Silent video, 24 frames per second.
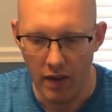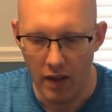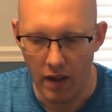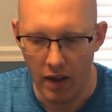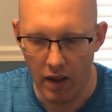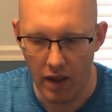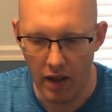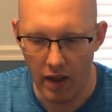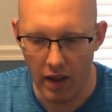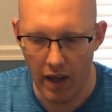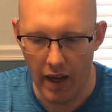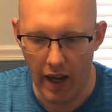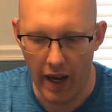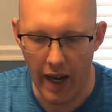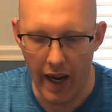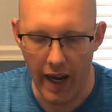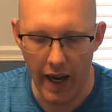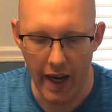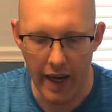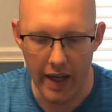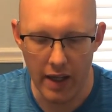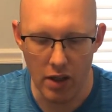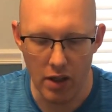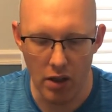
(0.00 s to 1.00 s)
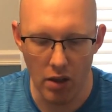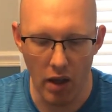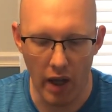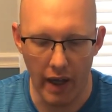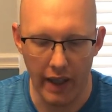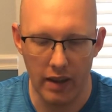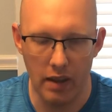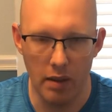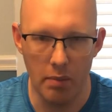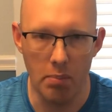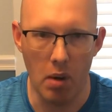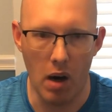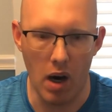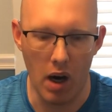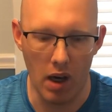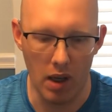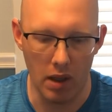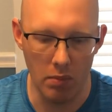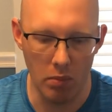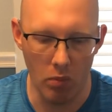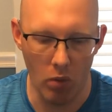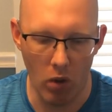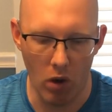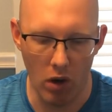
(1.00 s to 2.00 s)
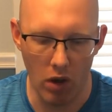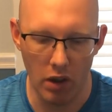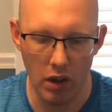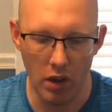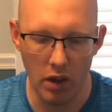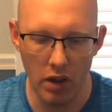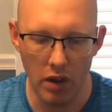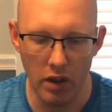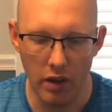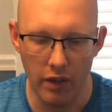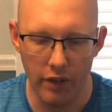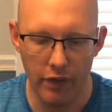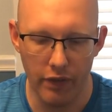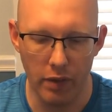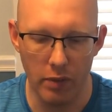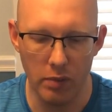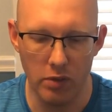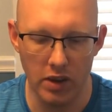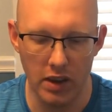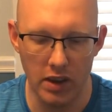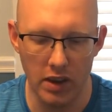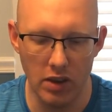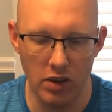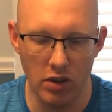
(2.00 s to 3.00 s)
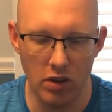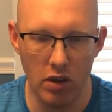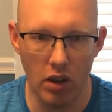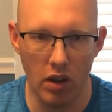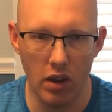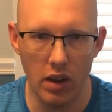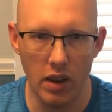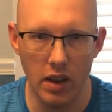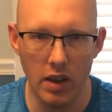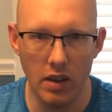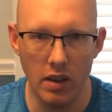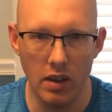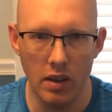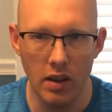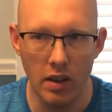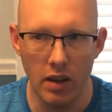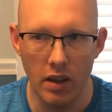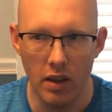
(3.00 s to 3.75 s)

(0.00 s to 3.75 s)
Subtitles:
You like to bottom water from seed starting.